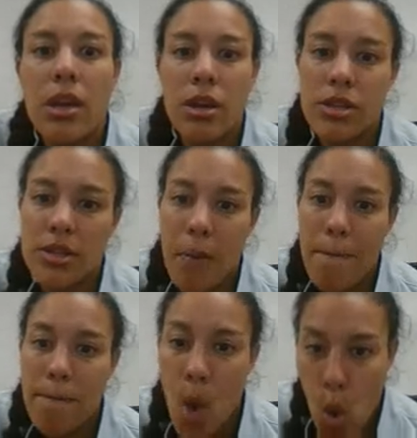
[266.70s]
Here are
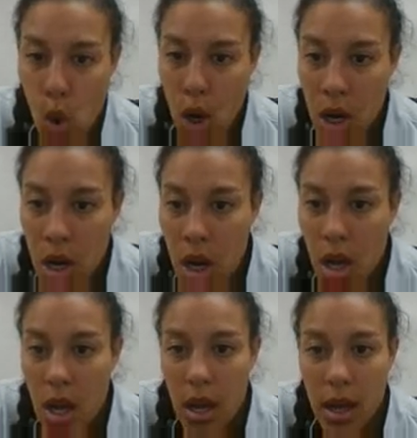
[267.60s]
some more.
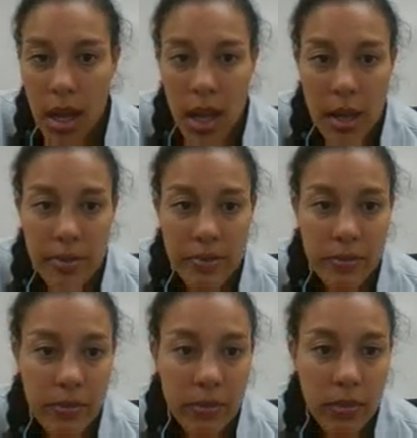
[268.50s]
And
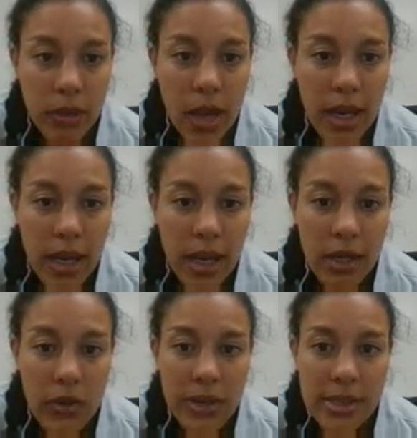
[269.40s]

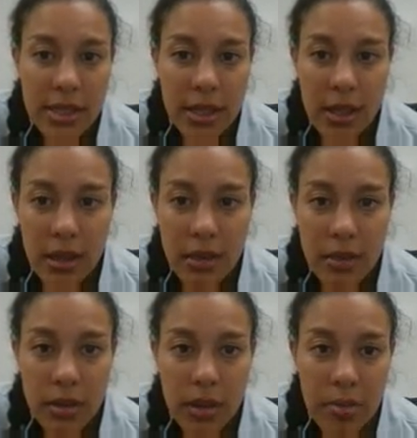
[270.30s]
again, you can see,
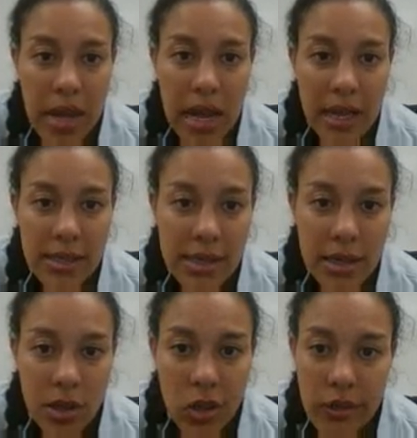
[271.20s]
you can pause
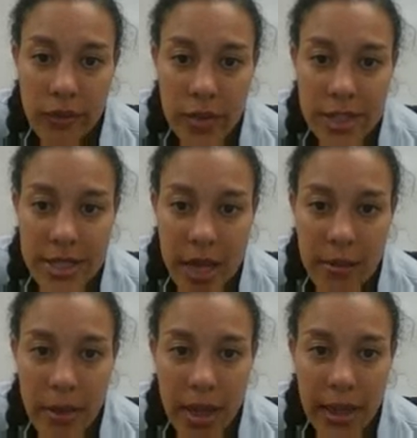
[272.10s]
and look for
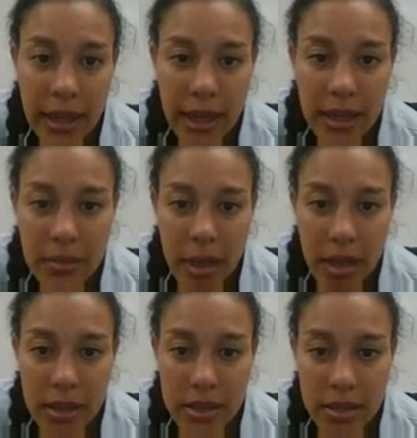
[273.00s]
some again,
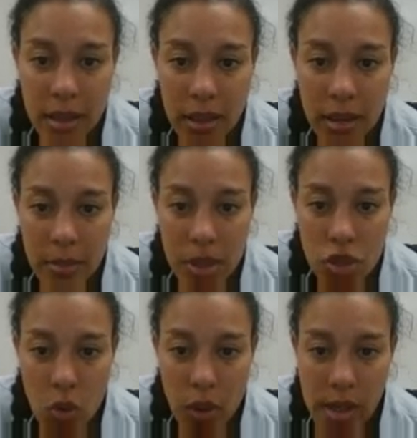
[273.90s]
but the
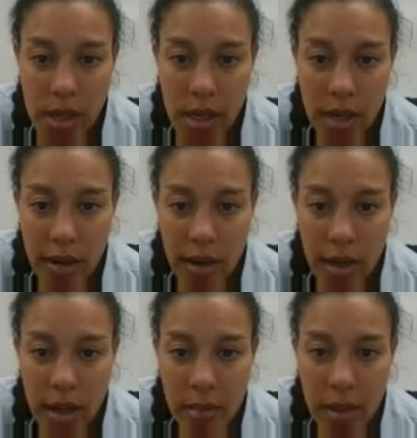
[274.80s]
majority here are
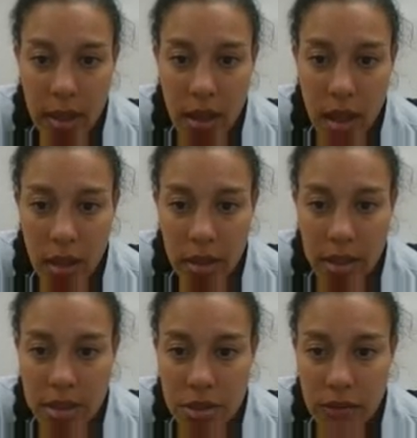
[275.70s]
going to be all
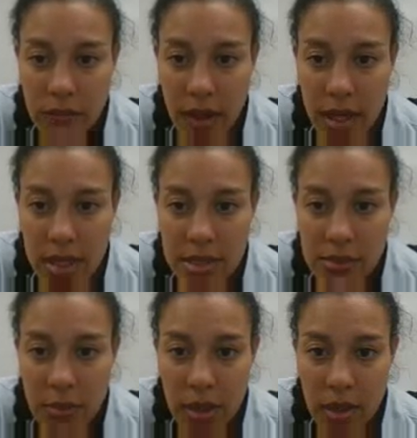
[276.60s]

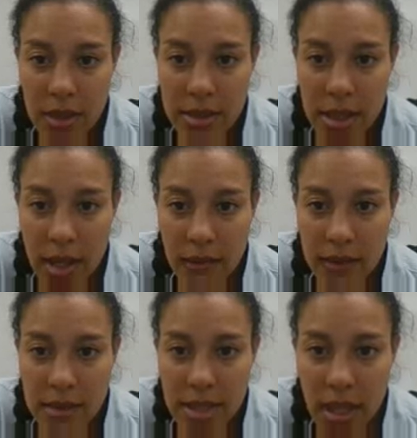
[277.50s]
interphase, where it's kind of
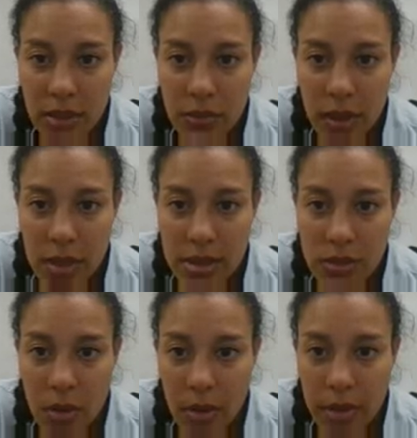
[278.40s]
the cell doing
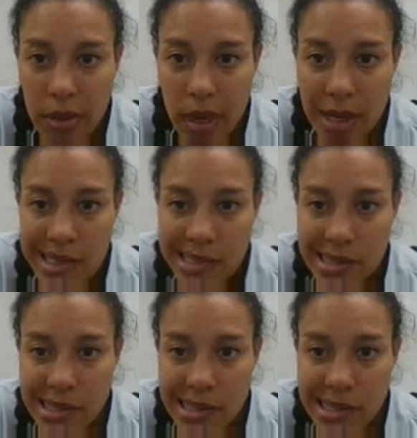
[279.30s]
its normal thing.